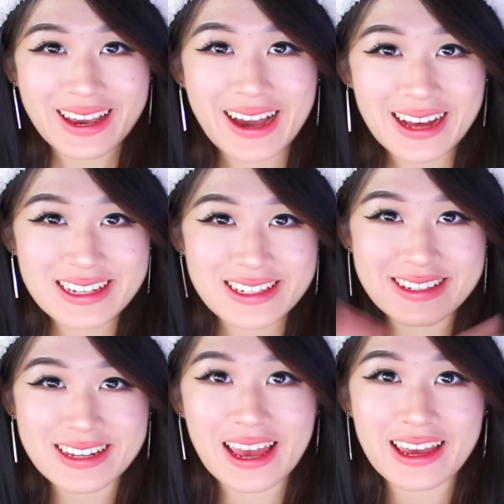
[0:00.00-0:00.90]
Hey guys, so
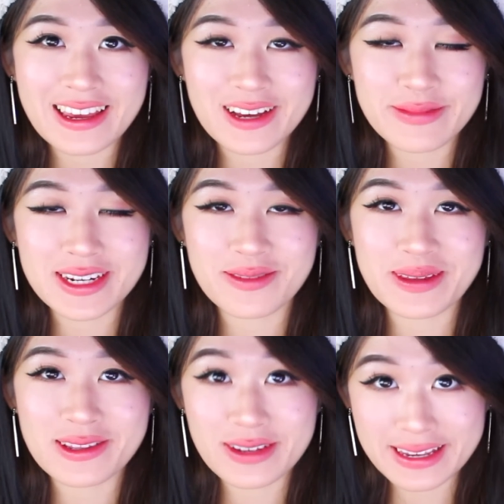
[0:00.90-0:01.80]
today I'm going to
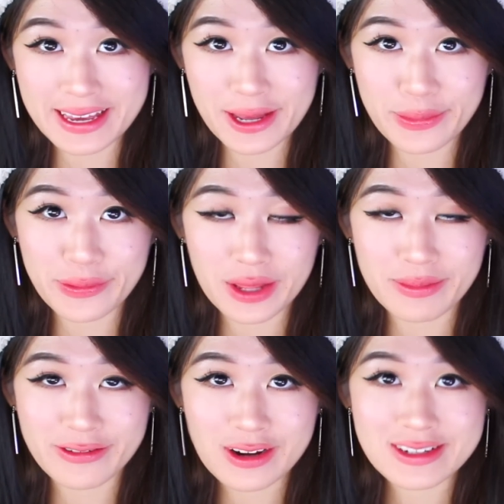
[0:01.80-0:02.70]
be looking at more Am
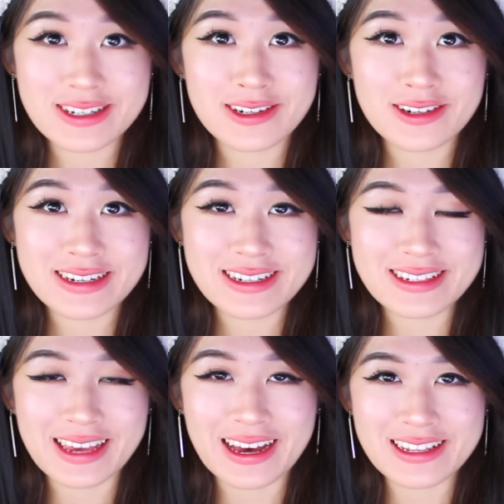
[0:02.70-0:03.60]
I Wrong stories.
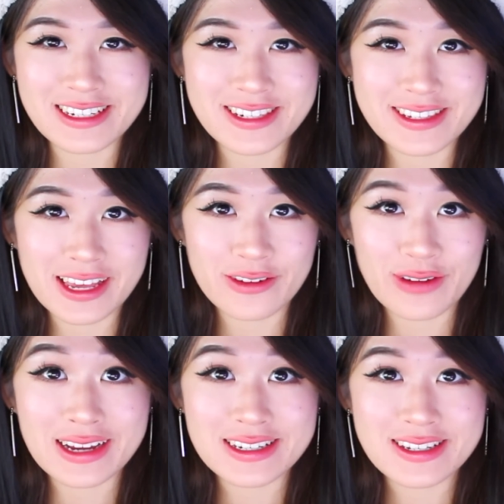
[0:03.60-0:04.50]
So yeah, let's just get
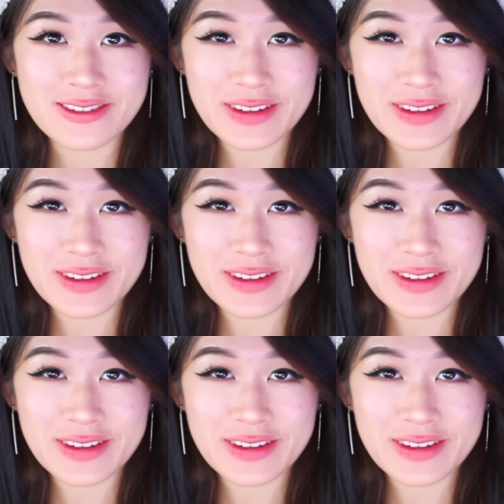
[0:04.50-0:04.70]
right into the